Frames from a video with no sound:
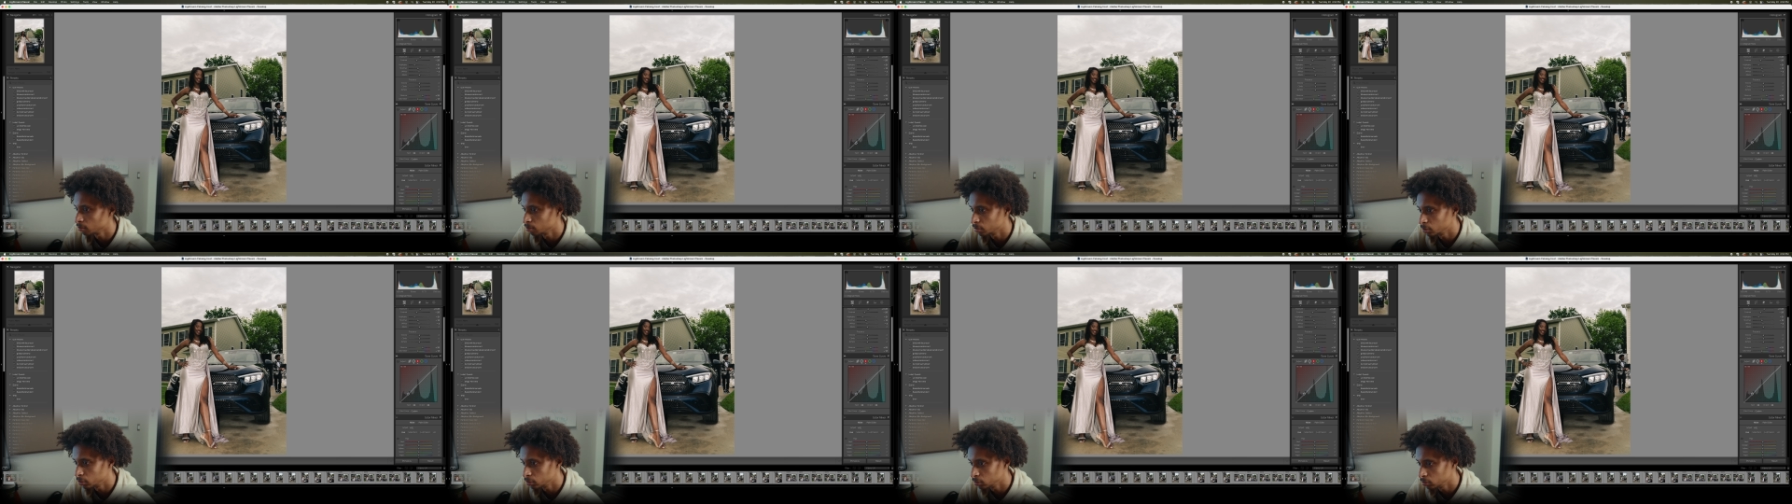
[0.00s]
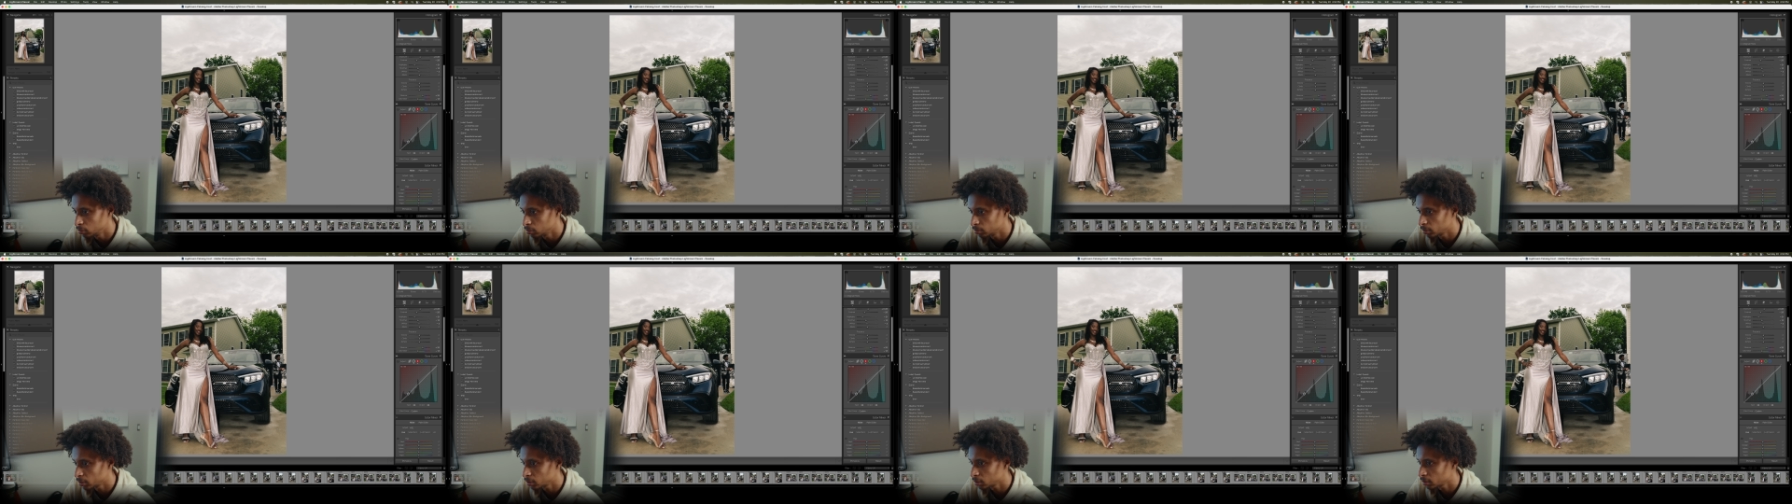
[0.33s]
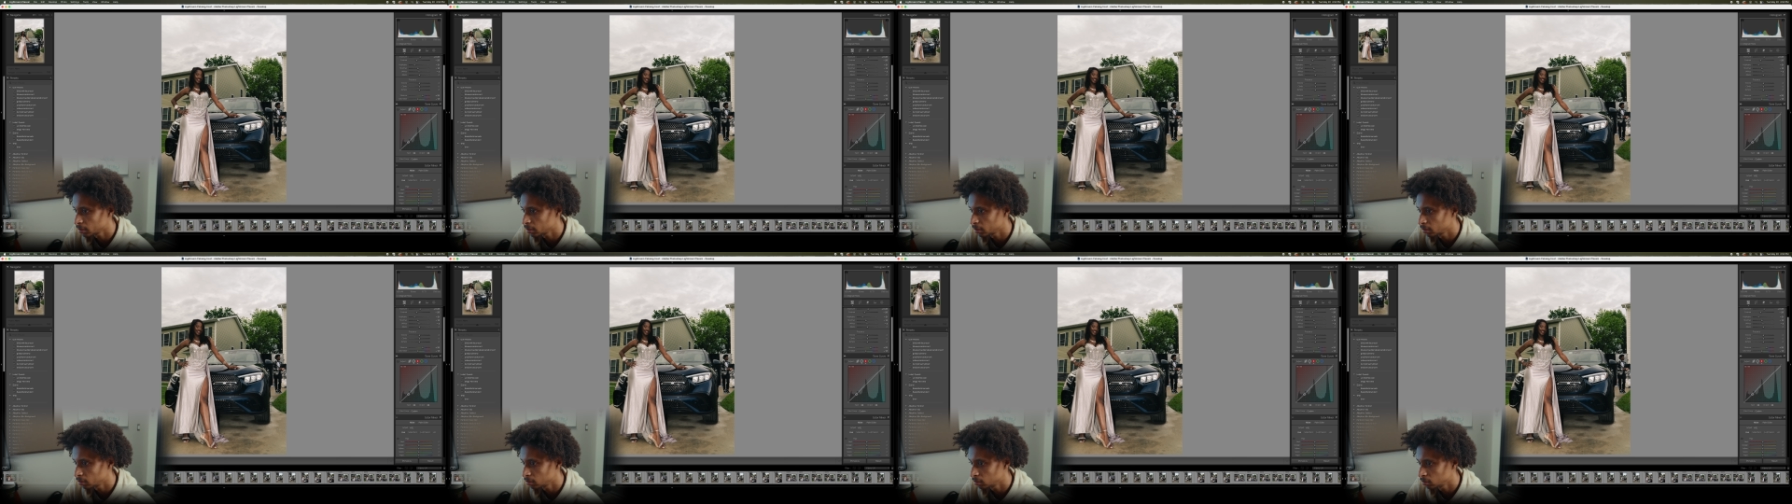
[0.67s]
blue to my
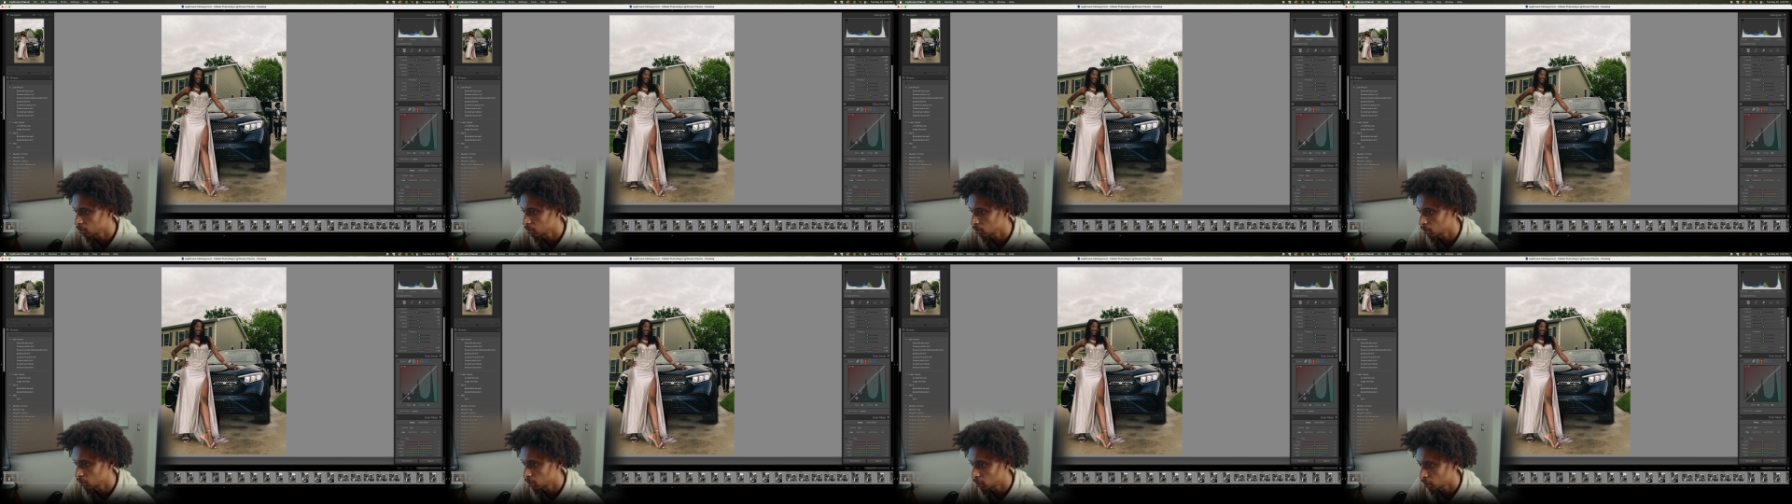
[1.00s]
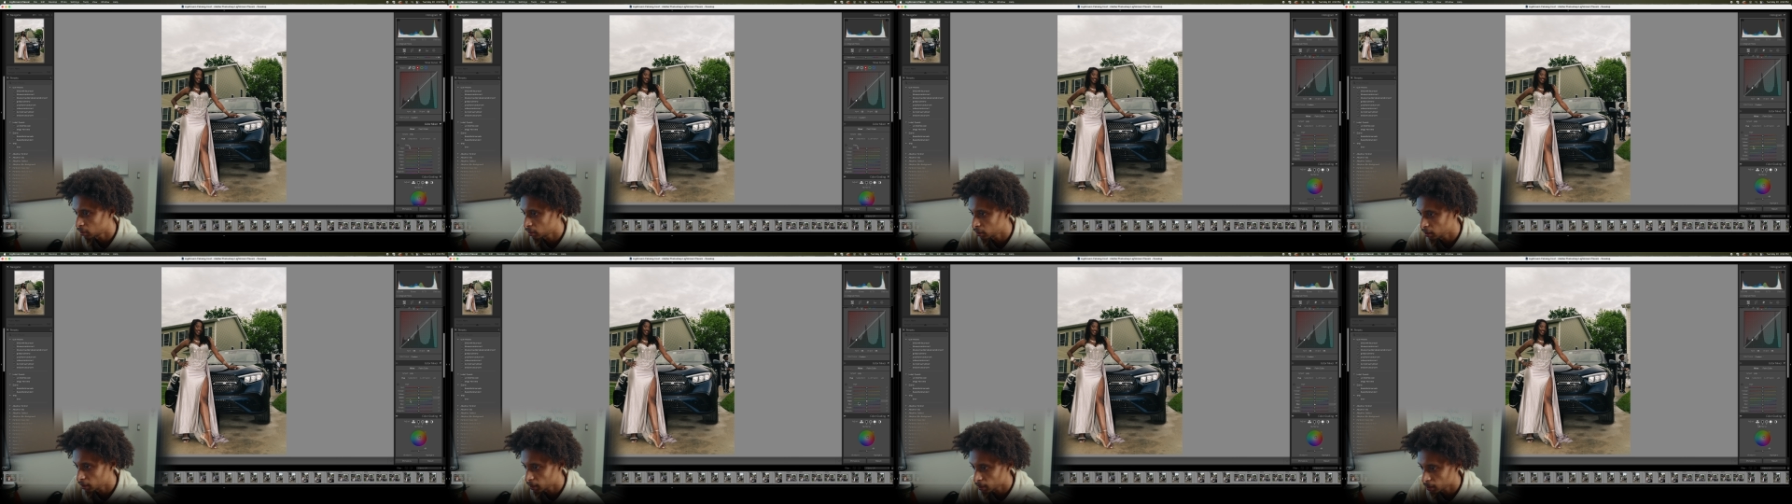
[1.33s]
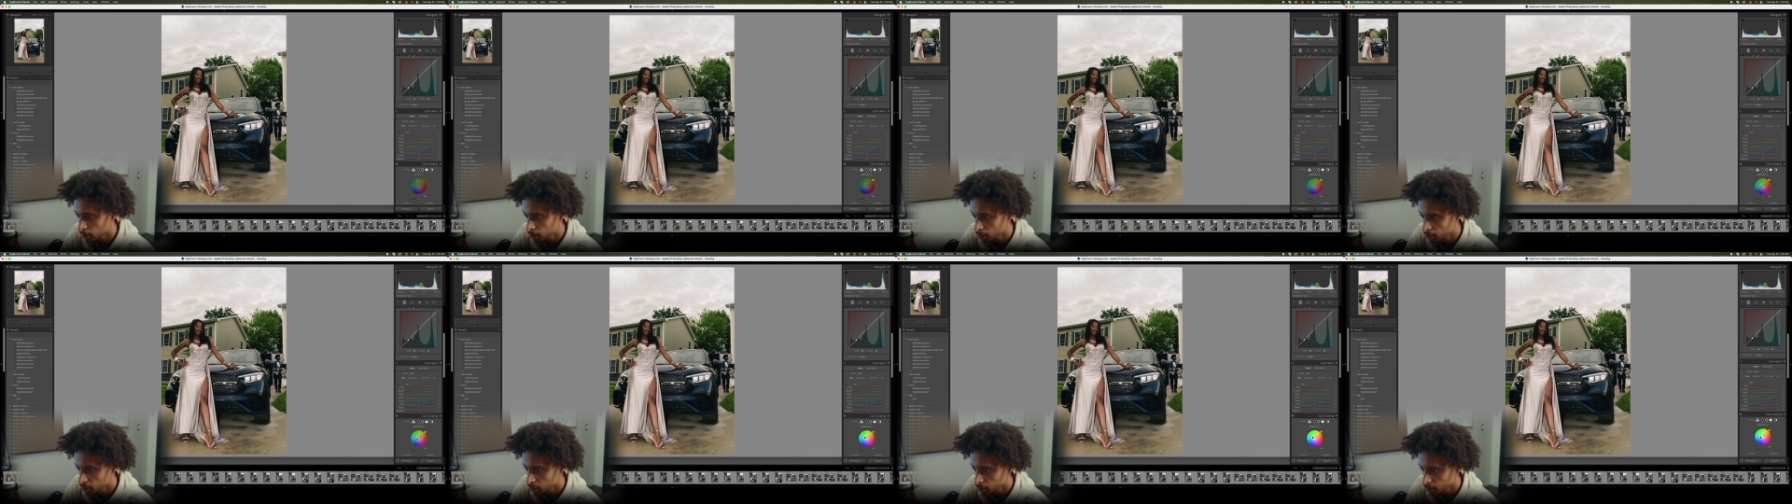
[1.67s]
shadows? And I already
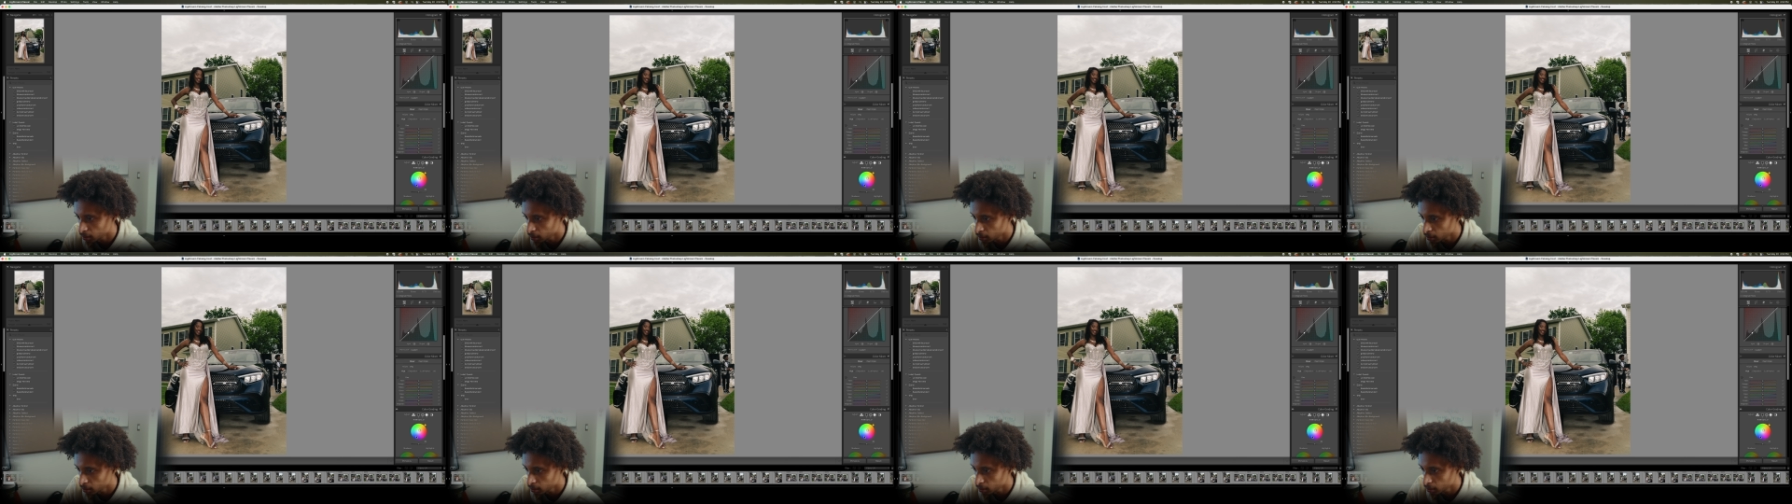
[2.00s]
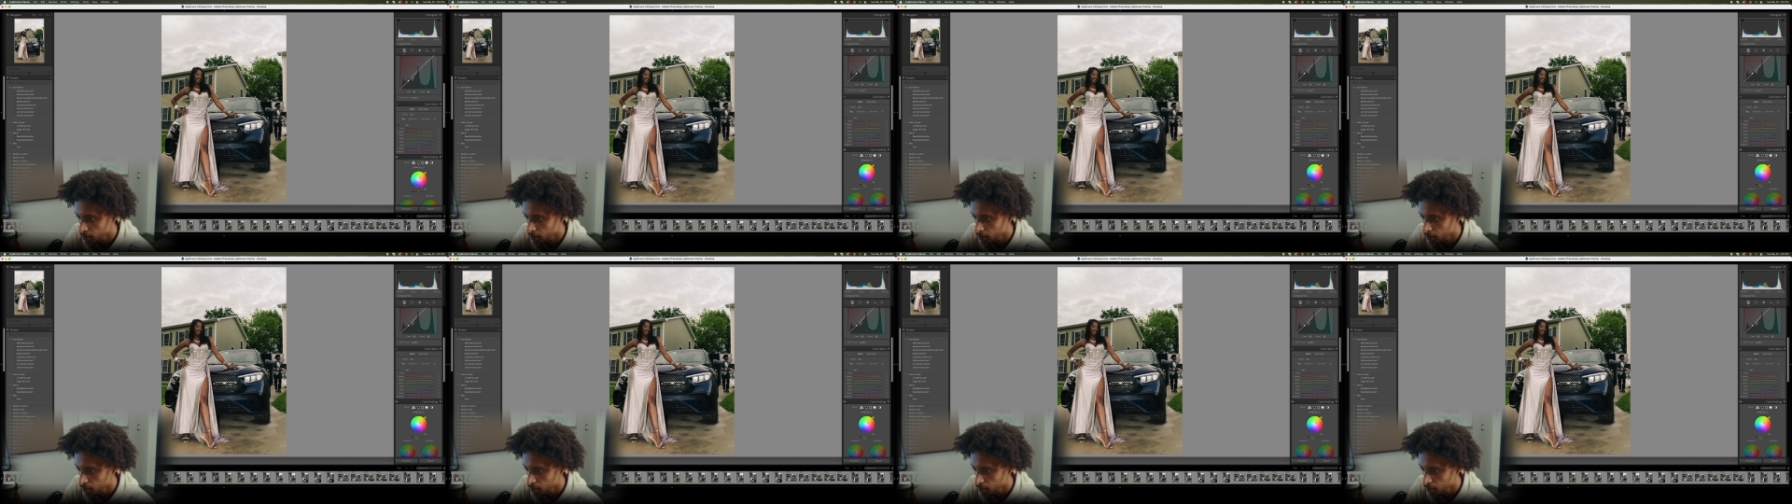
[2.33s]
added like